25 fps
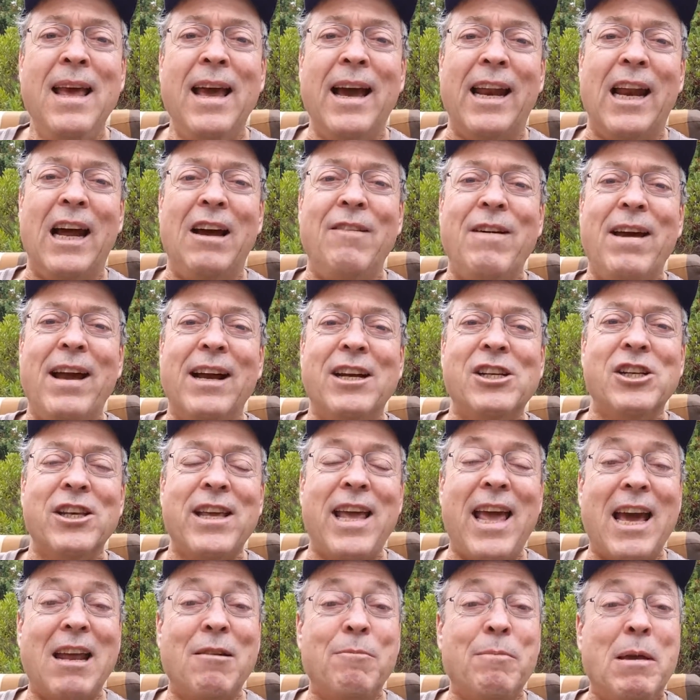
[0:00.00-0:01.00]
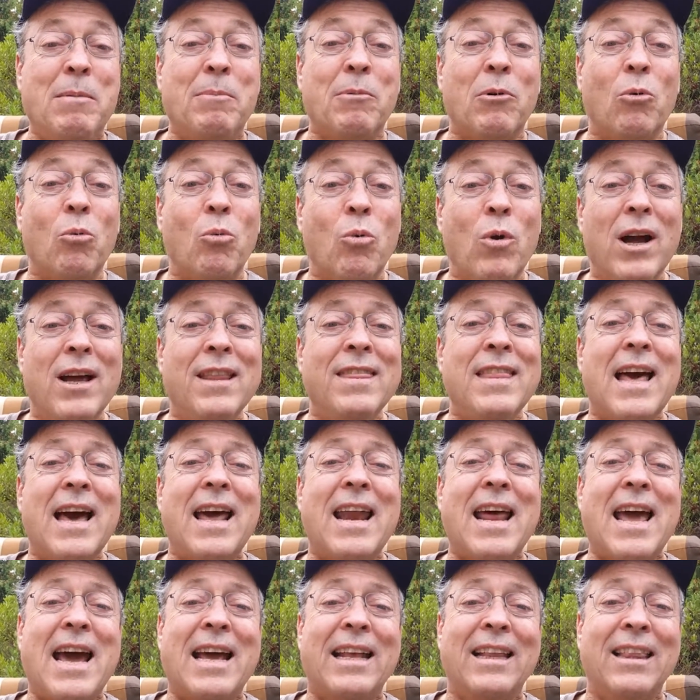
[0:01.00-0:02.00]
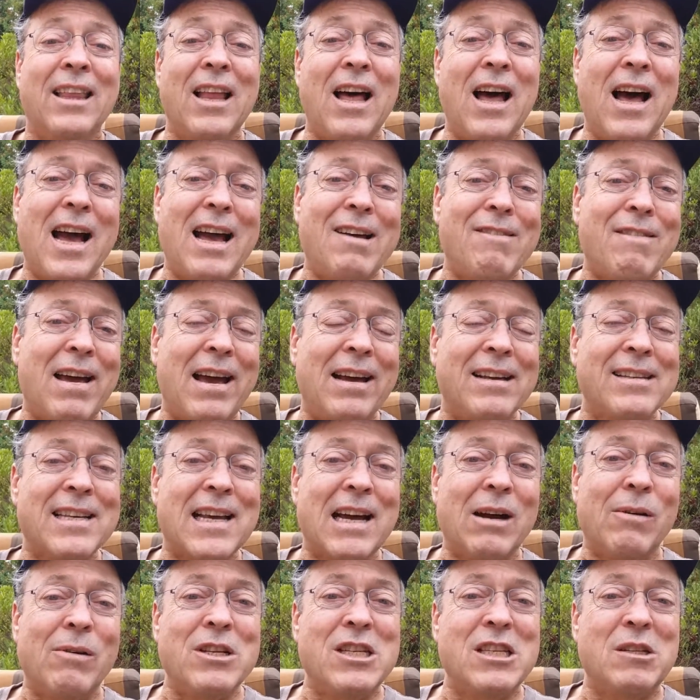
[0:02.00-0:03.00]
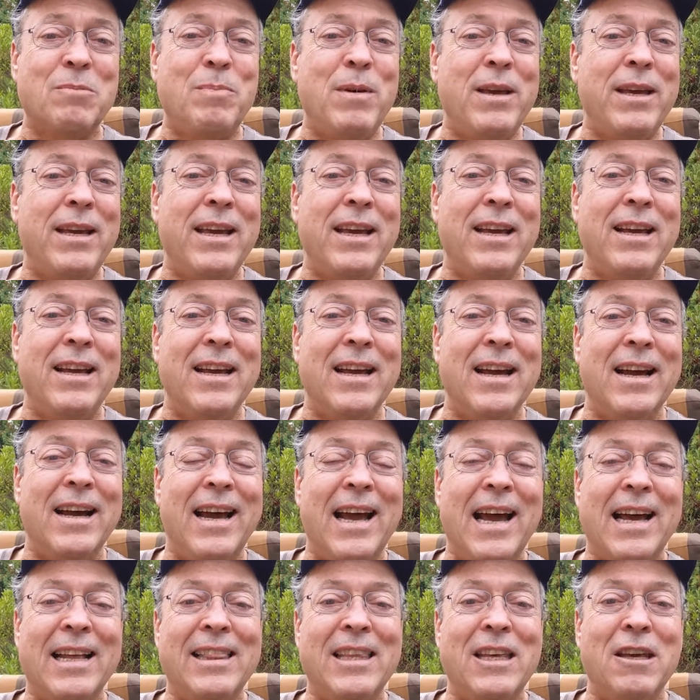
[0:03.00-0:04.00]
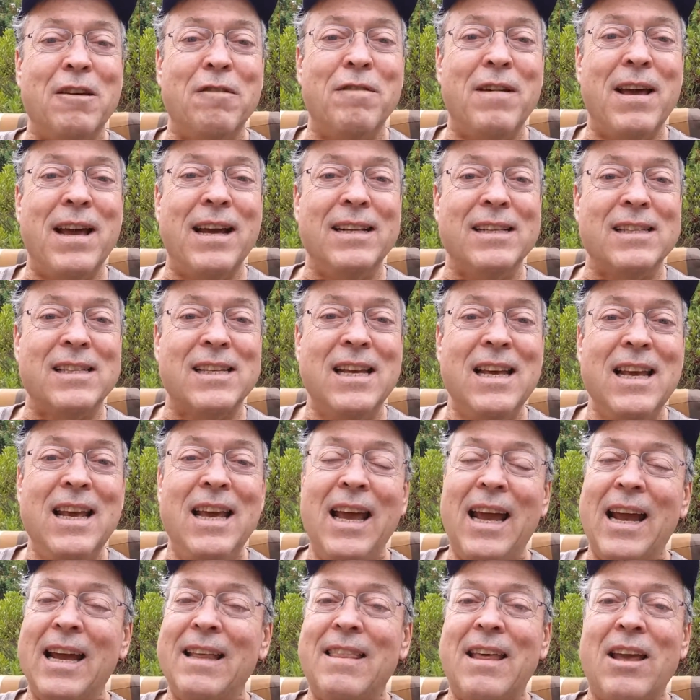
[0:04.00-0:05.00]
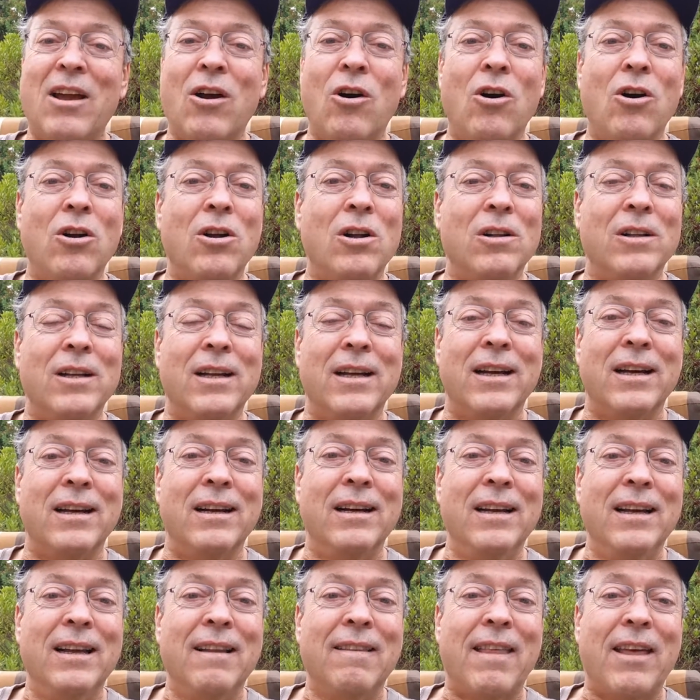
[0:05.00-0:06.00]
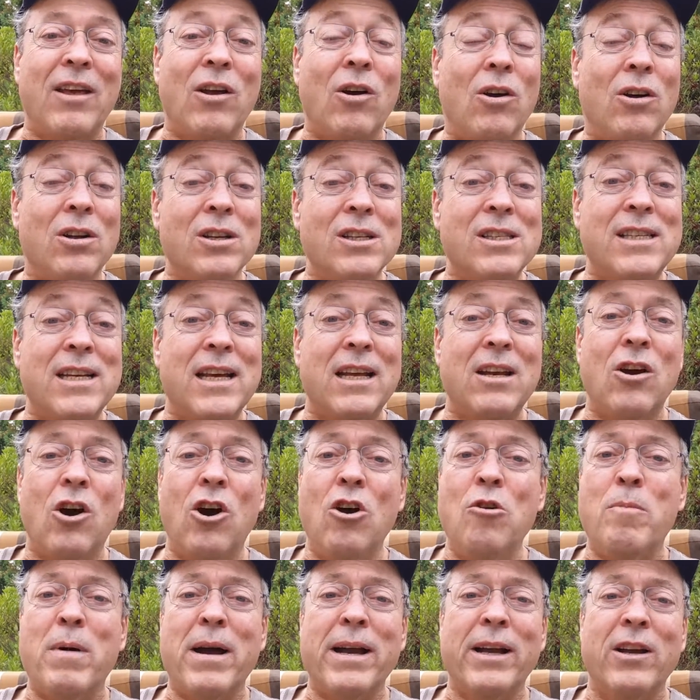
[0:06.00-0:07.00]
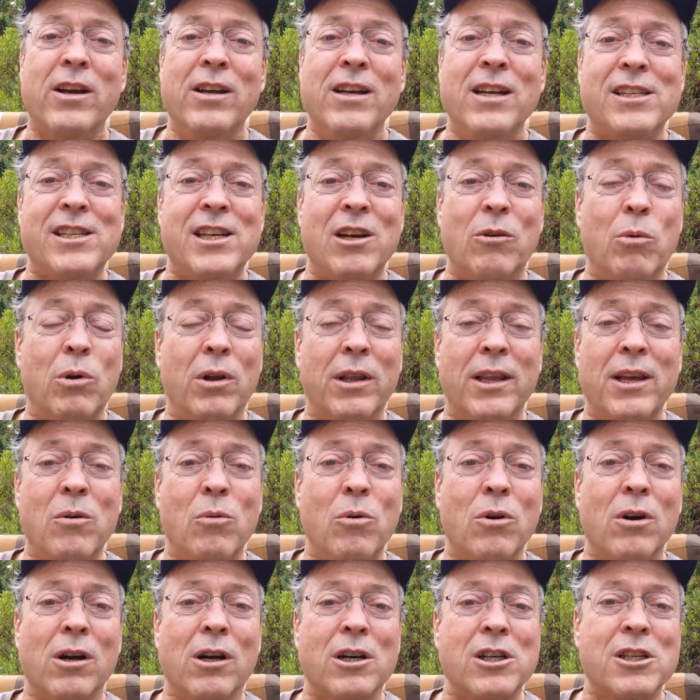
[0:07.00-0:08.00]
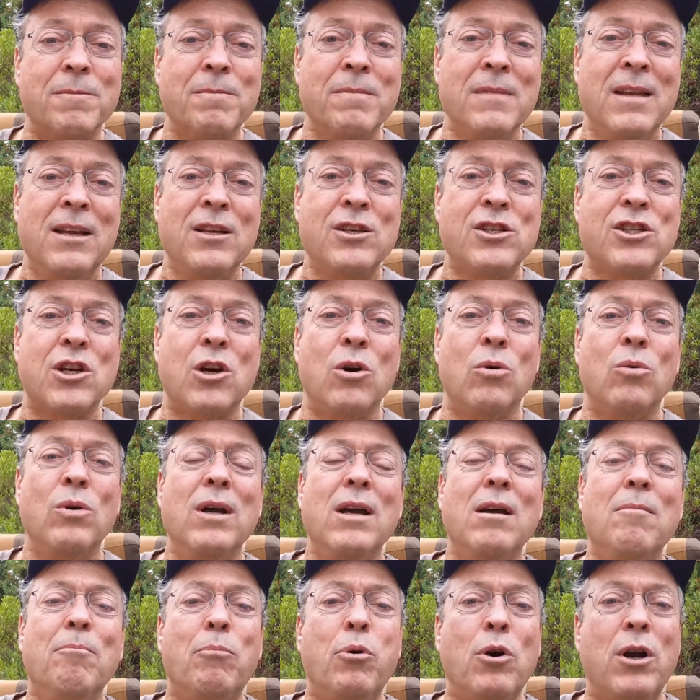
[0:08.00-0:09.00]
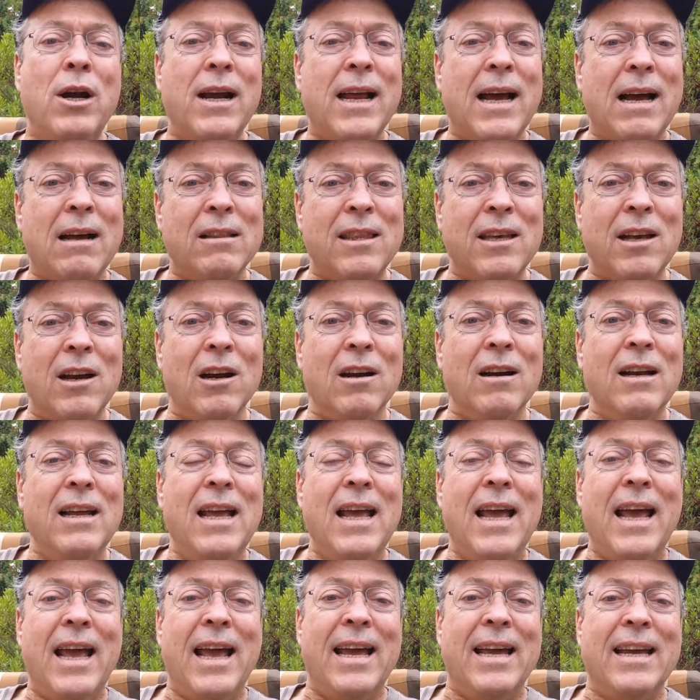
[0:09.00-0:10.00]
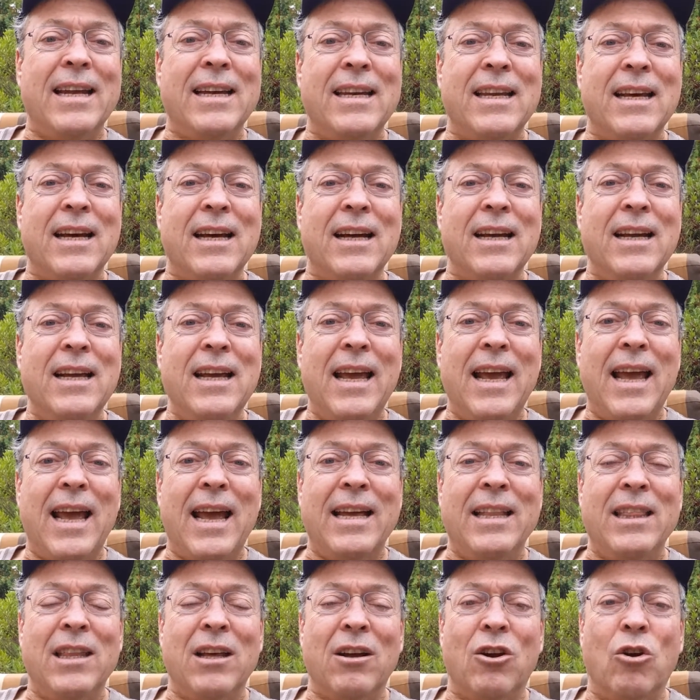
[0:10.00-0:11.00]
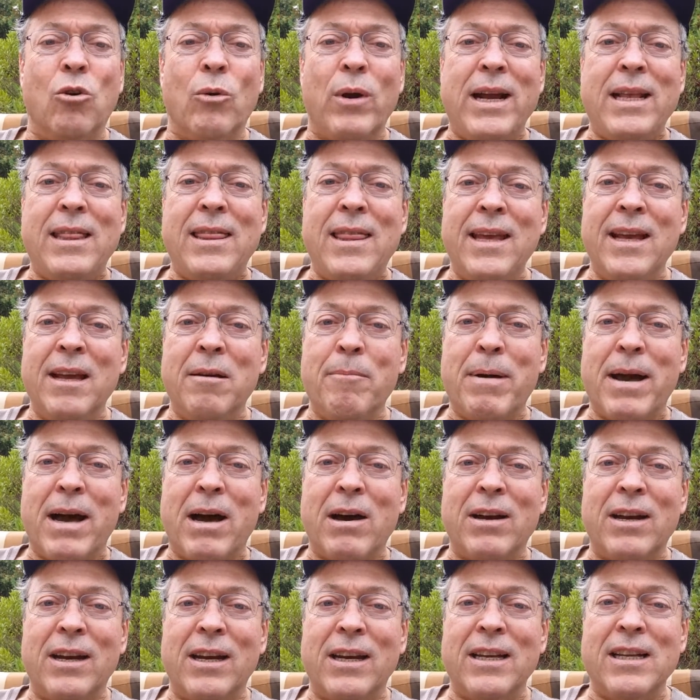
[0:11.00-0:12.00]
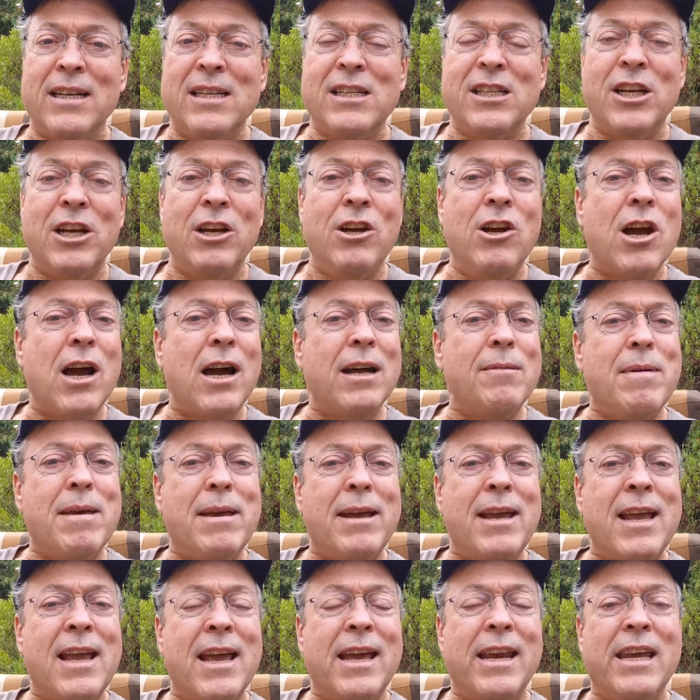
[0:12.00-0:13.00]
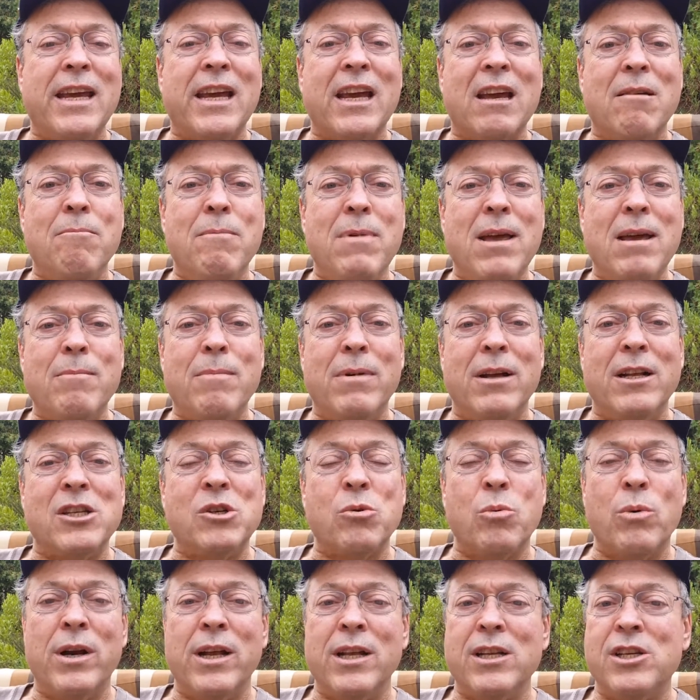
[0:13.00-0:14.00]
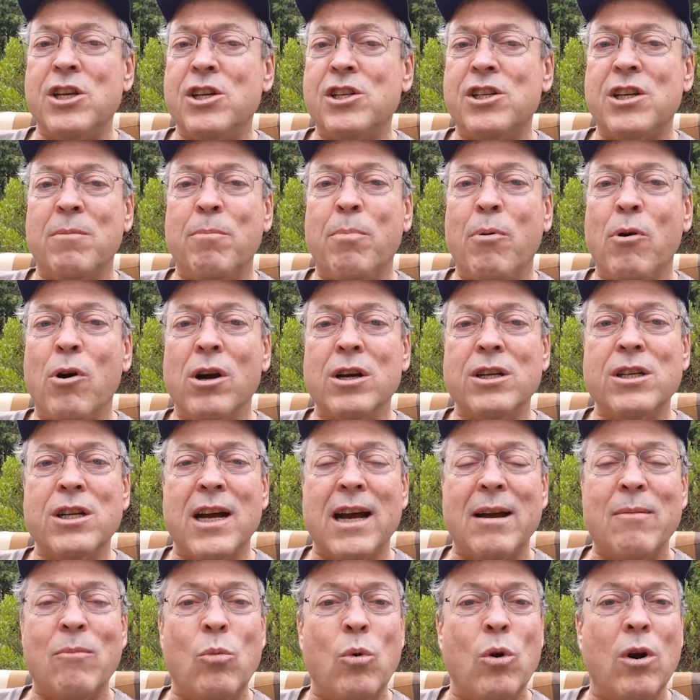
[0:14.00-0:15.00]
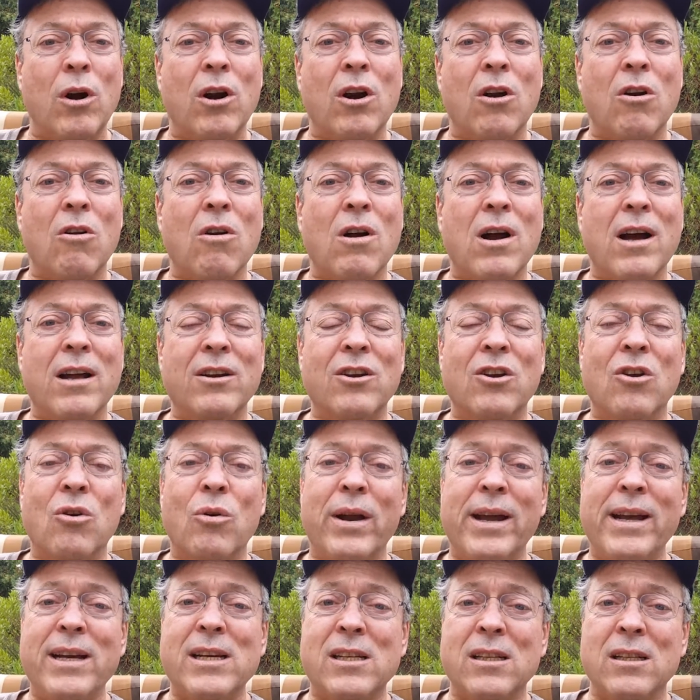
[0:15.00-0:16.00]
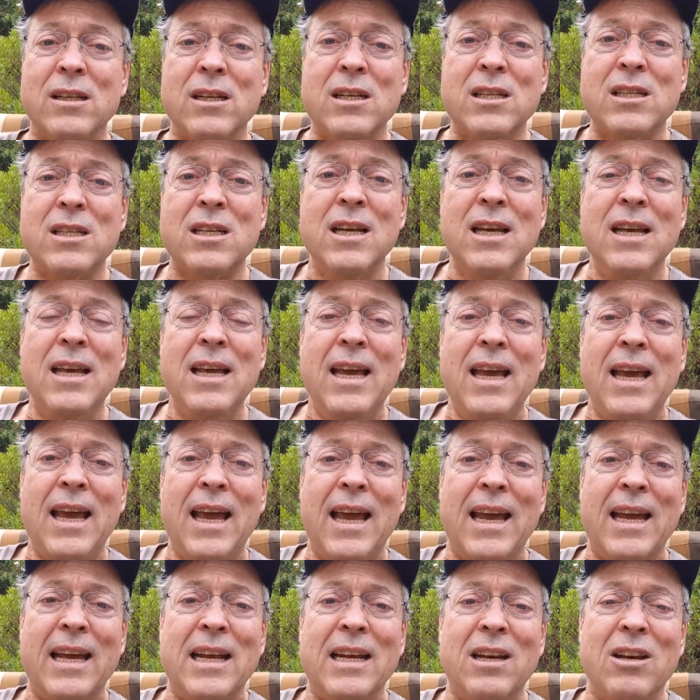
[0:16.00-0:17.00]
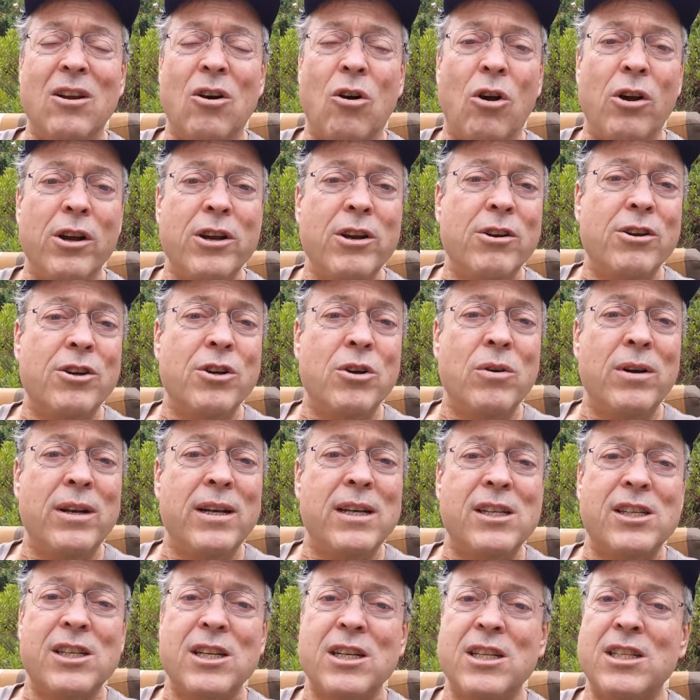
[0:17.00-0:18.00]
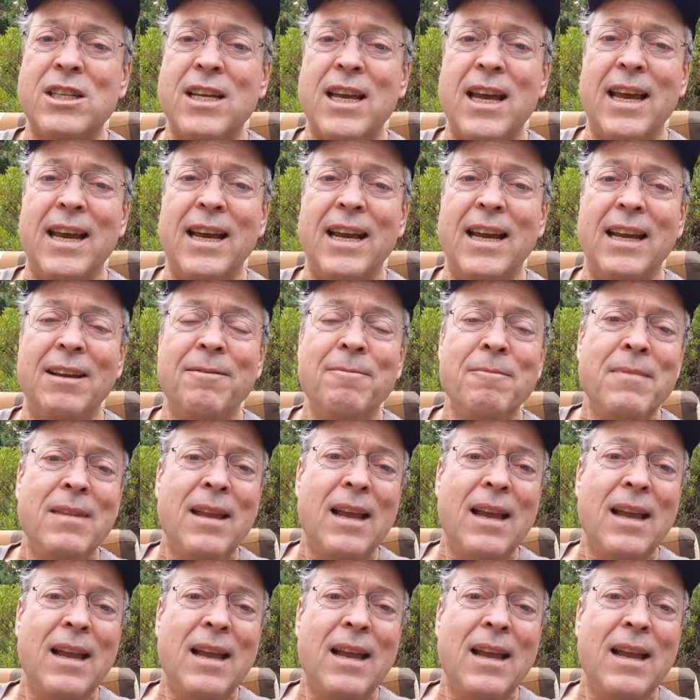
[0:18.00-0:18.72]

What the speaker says: and I've actually had people run that ad live as I was speaking at the events, and they all said, "Oh my goodness, it really works." So put it out there, and the great thing about it is you're not making any commitments when it's just a part-time worker on Craigslist, and all you're doing is just saying,